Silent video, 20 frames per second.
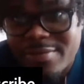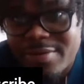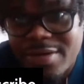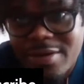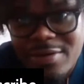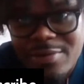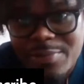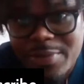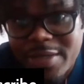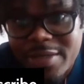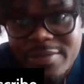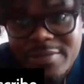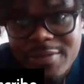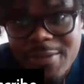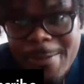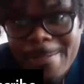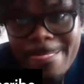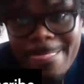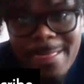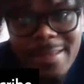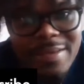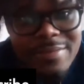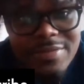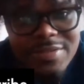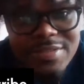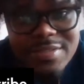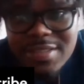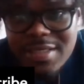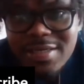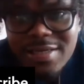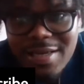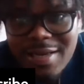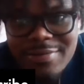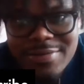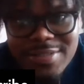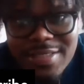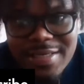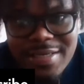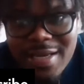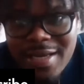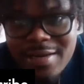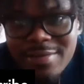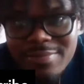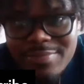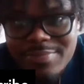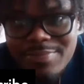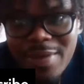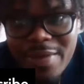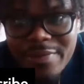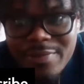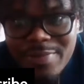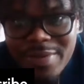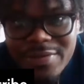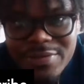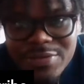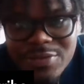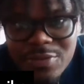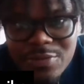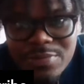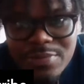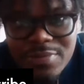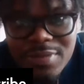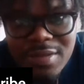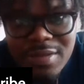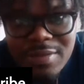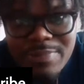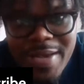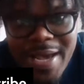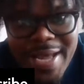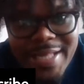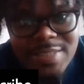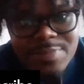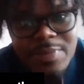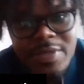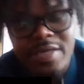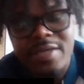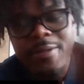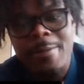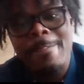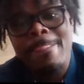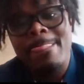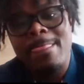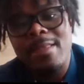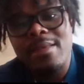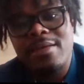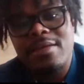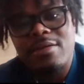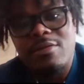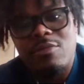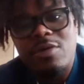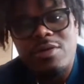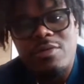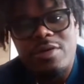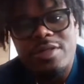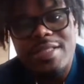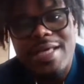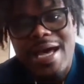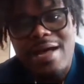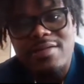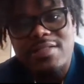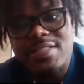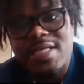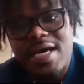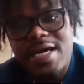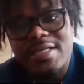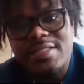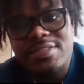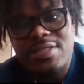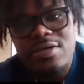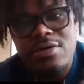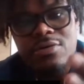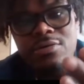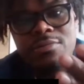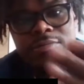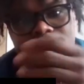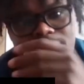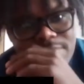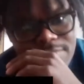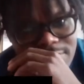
don't know. But I was kind of bothered by there's no pads. But with outside zone,